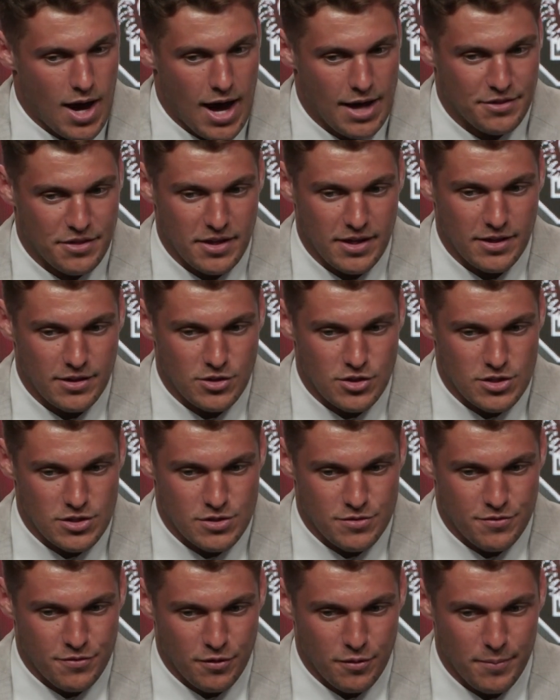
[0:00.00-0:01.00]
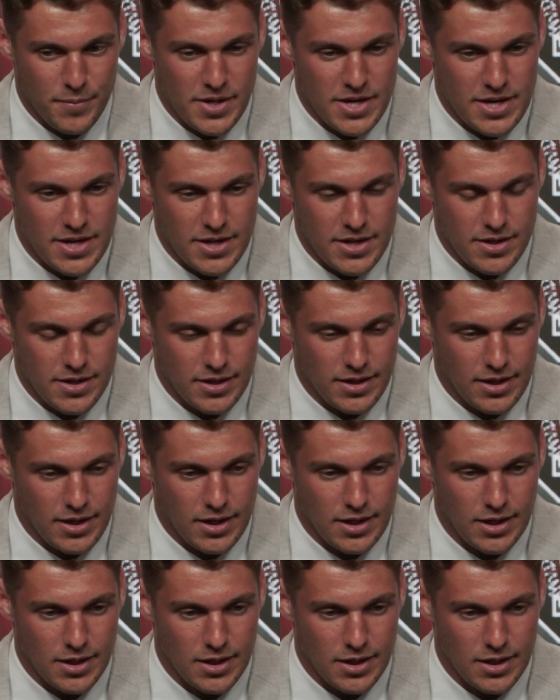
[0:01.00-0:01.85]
I think just for me,